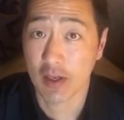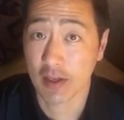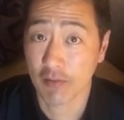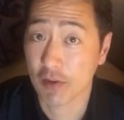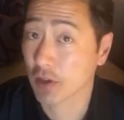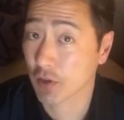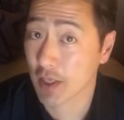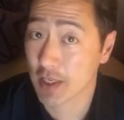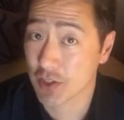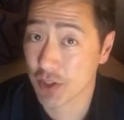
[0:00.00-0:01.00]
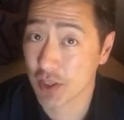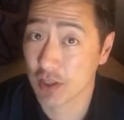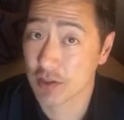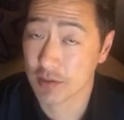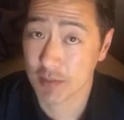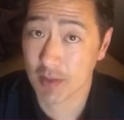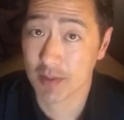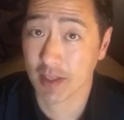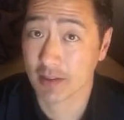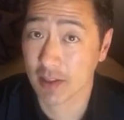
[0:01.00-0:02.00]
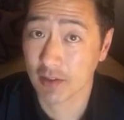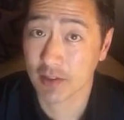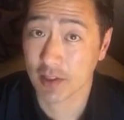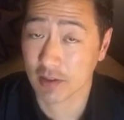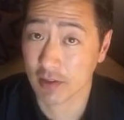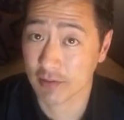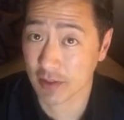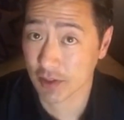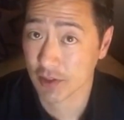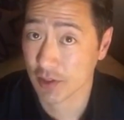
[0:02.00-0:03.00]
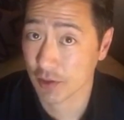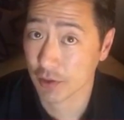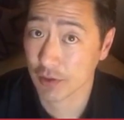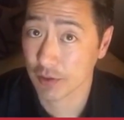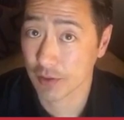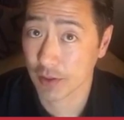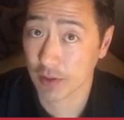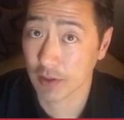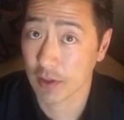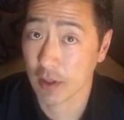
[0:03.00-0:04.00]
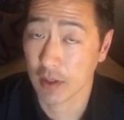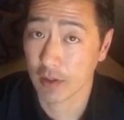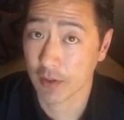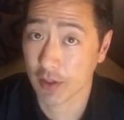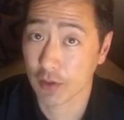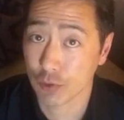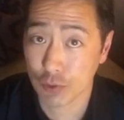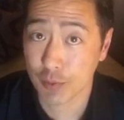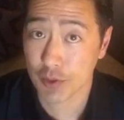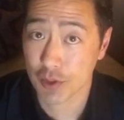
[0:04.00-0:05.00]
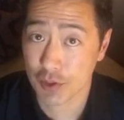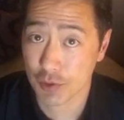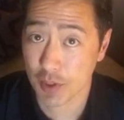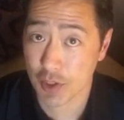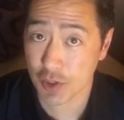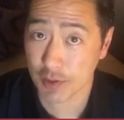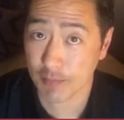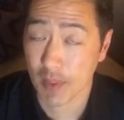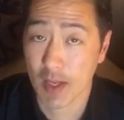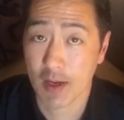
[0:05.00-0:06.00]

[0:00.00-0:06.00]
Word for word: Now, if you're a great engineer, sometimes they accelerate the cliff, such as the, the, the Uber situation.